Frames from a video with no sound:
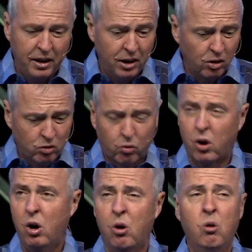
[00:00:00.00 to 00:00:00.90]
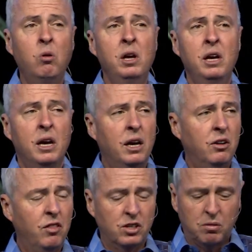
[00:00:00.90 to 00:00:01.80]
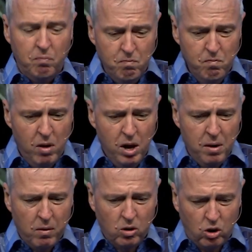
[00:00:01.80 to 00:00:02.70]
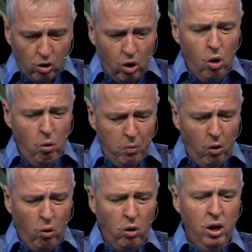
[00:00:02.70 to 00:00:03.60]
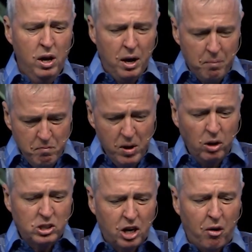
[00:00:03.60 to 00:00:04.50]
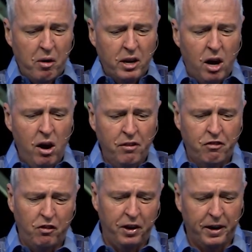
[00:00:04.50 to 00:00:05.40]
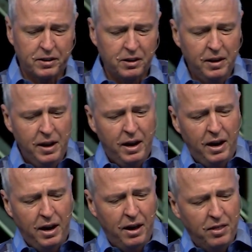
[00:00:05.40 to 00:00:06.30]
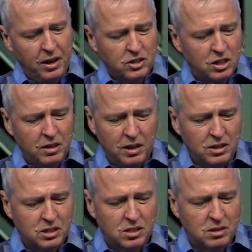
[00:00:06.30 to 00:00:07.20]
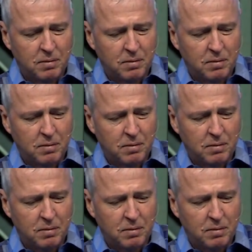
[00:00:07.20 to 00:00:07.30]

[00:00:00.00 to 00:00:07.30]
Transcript: and it'll grow into this global military conflict uh, that's, that's